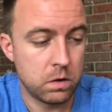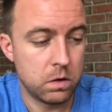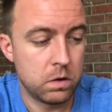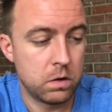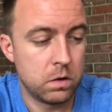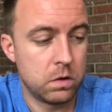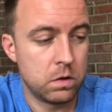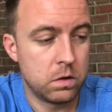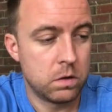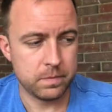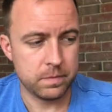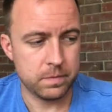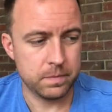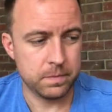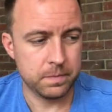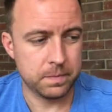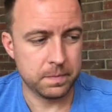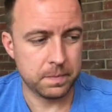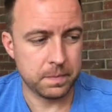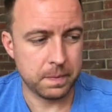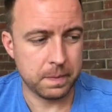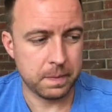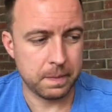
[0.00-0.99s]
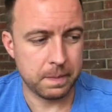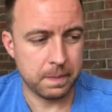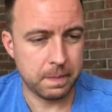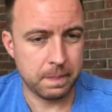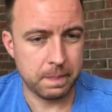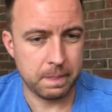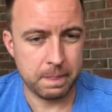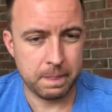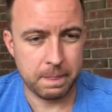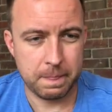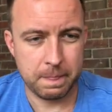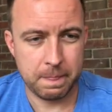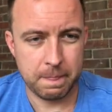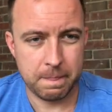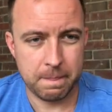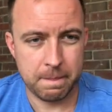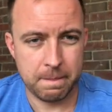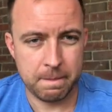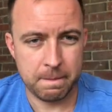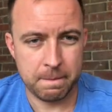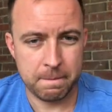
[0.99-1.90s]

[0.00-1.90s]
(no one is talking)